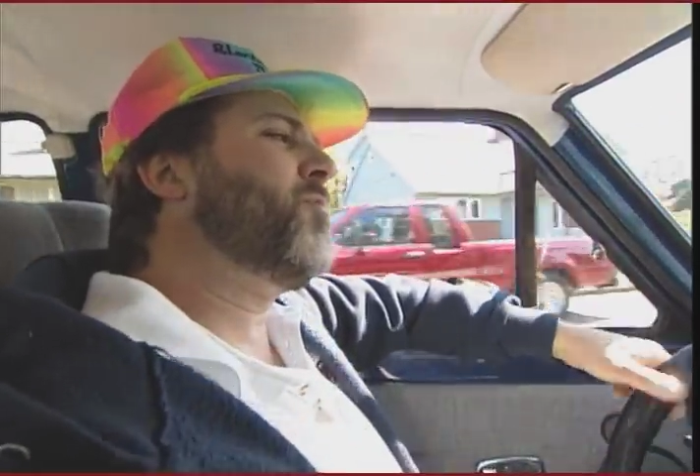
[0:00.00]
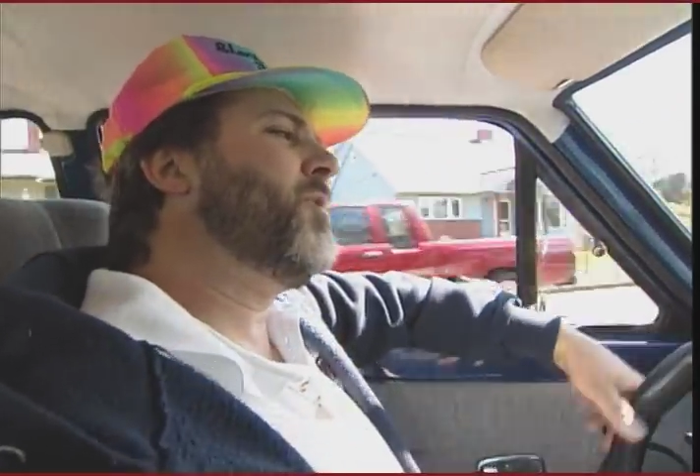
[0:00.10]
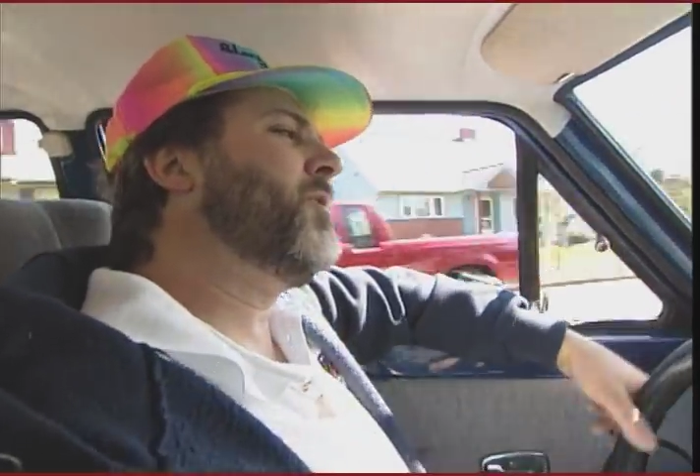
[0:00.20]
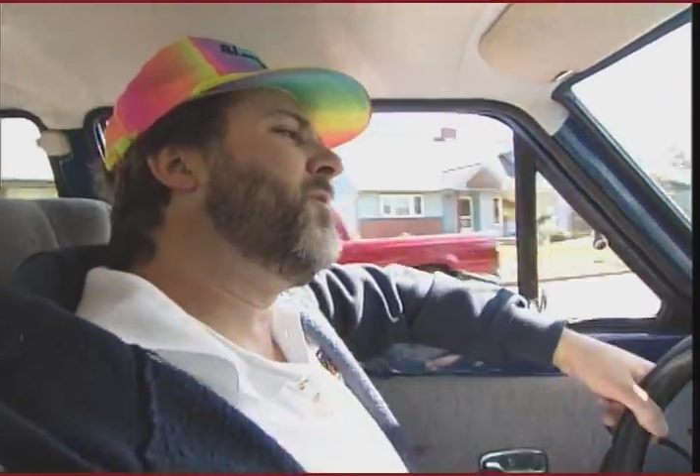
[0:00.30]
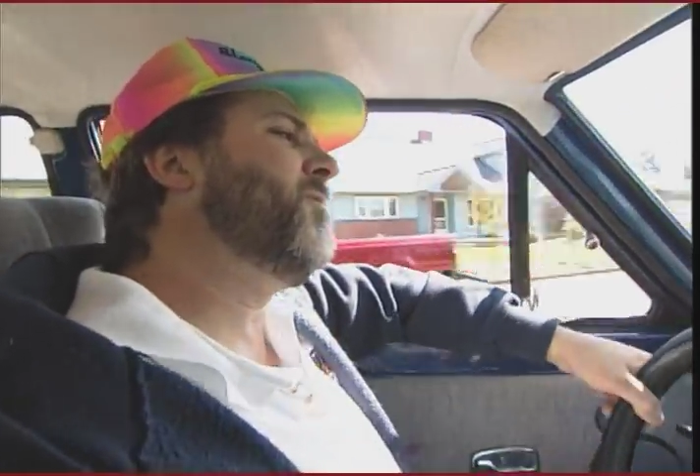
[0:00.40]

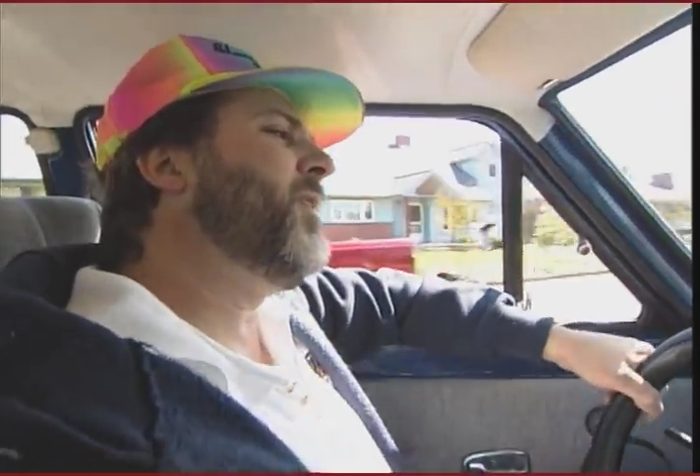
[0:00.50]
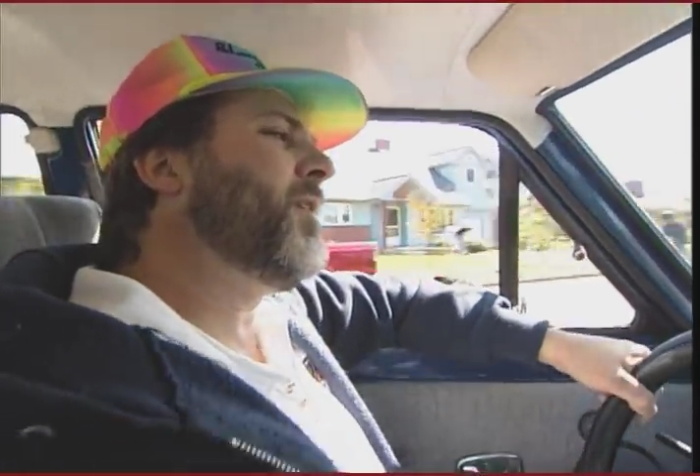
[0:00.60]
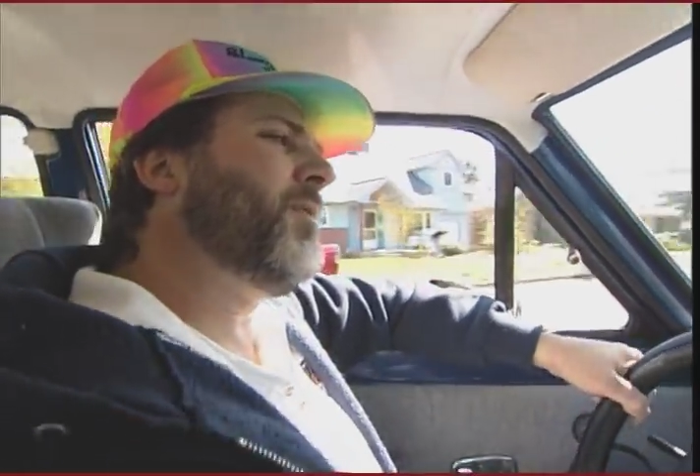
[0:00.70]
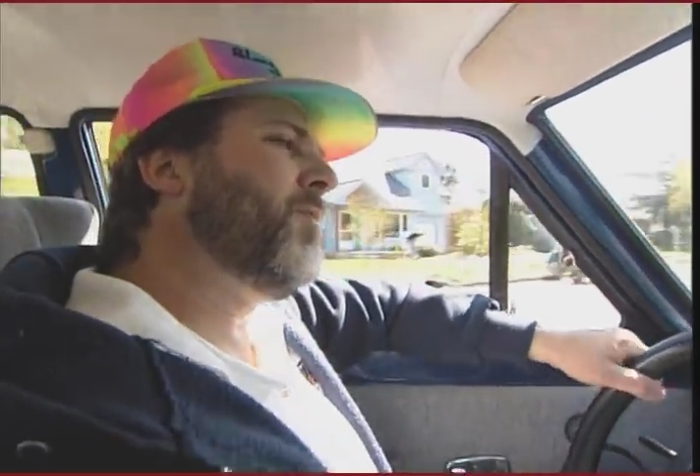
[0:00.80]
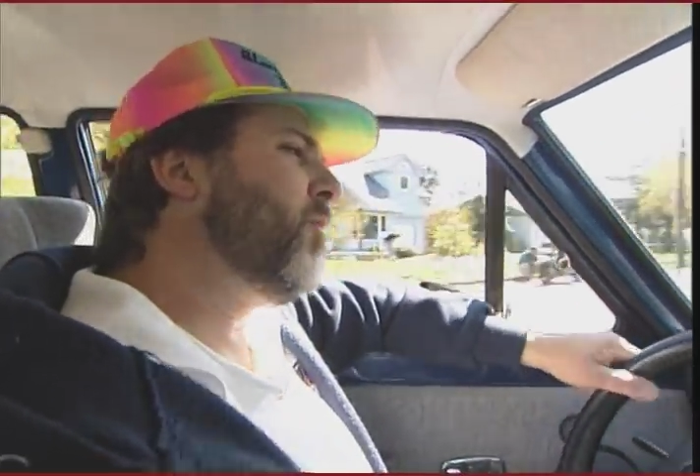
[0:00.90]
doesn't
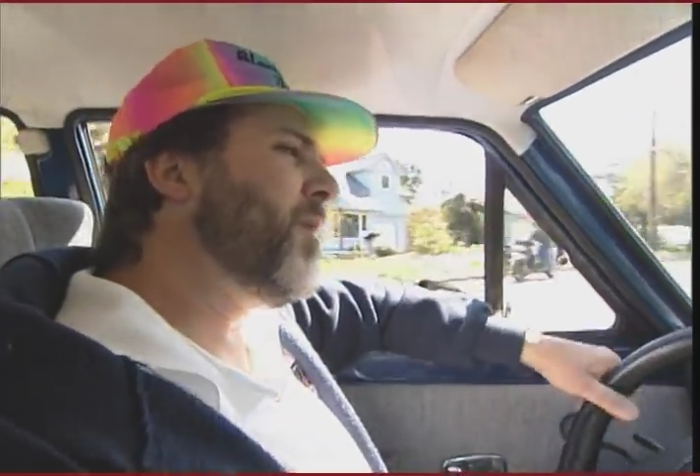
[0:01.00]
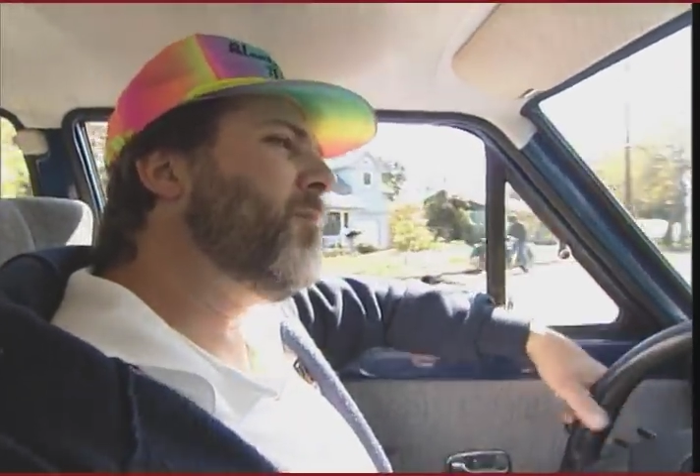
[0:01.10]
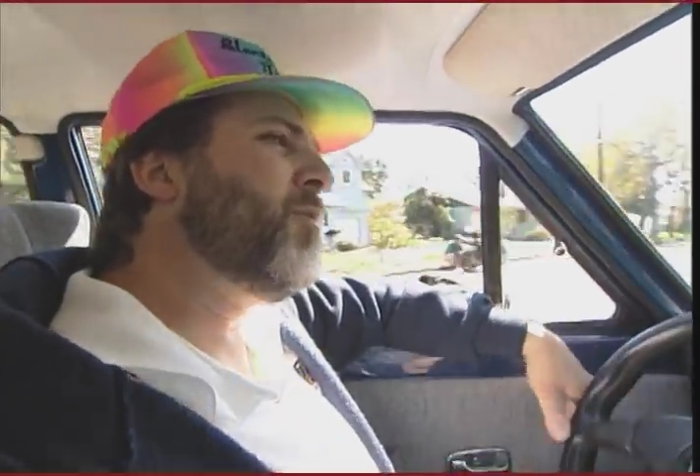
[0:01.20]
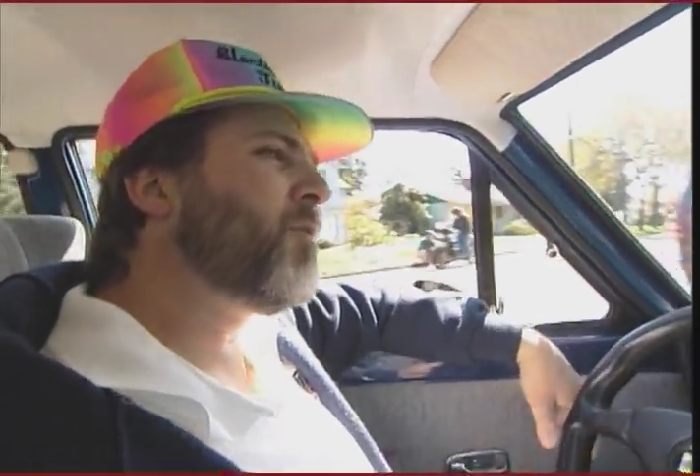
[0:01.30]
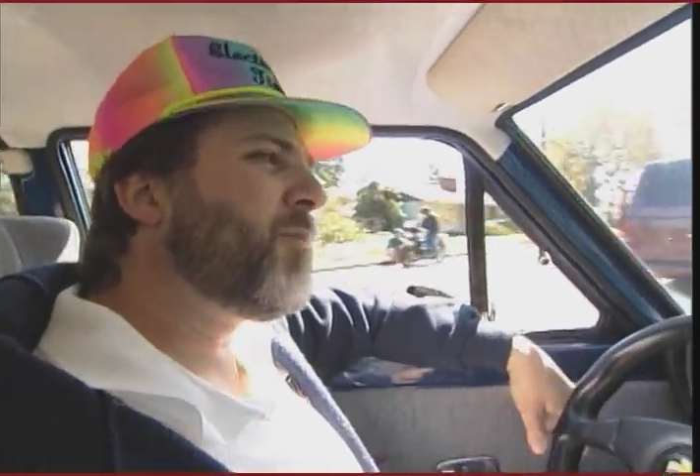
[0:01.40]
affect the way the
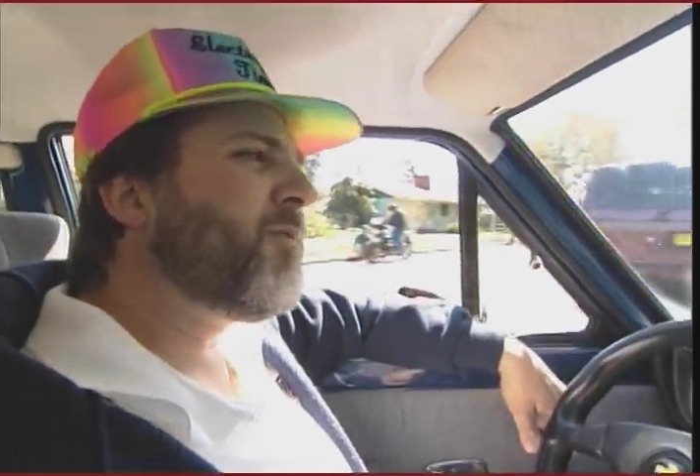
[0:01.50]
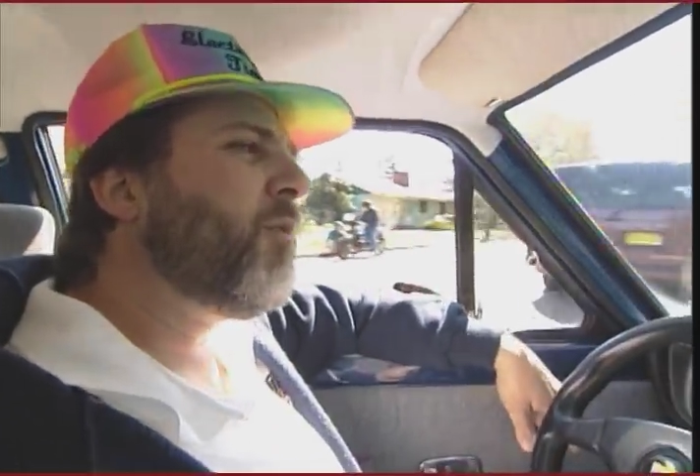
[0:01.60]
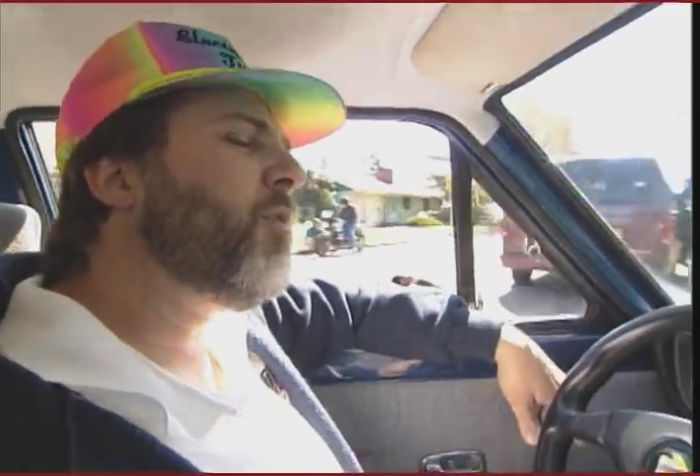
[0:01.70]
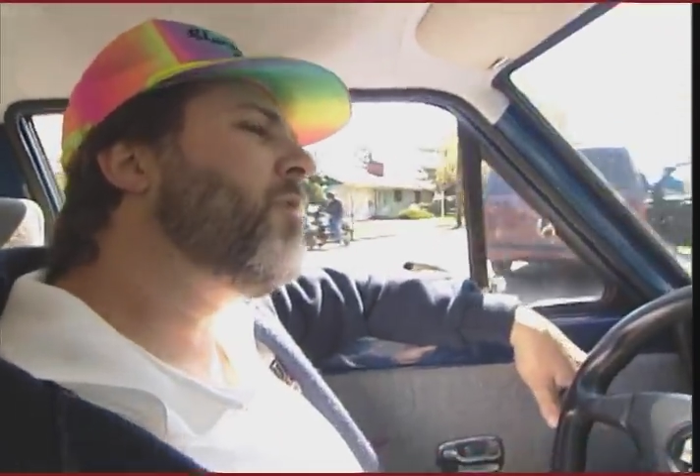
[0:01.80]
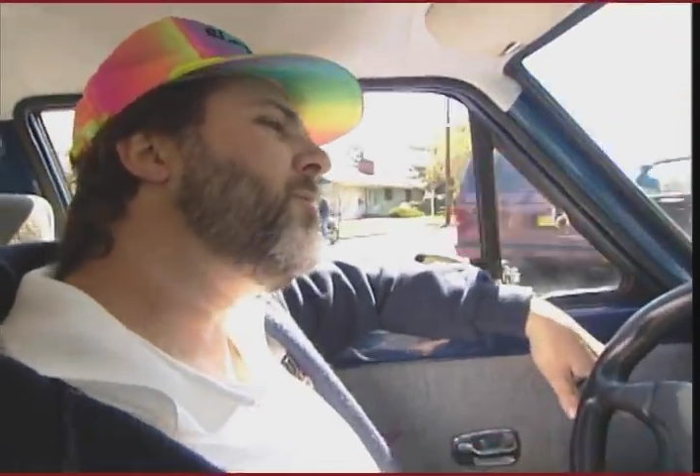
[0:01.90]
motor
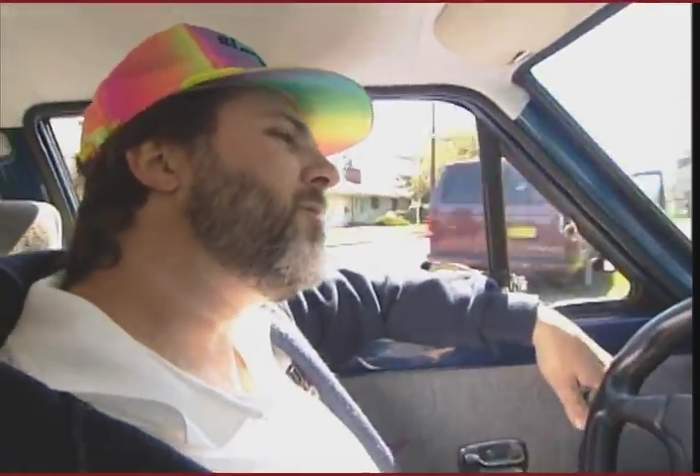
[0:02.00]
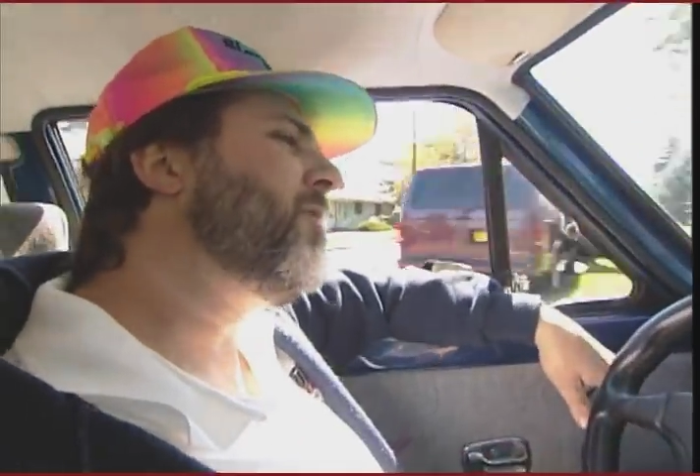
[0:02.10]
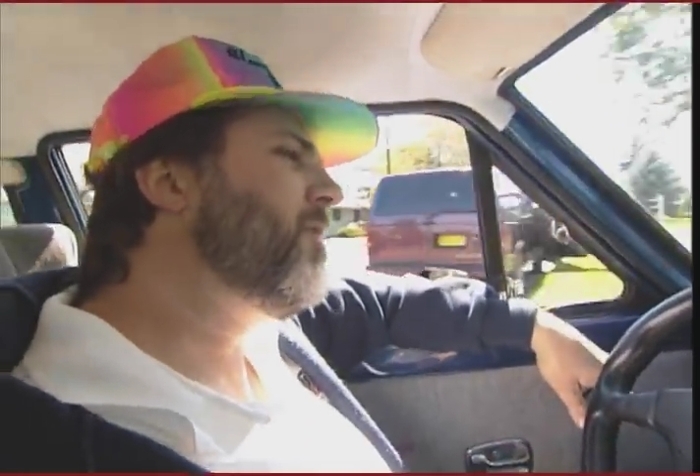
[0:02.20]
performs.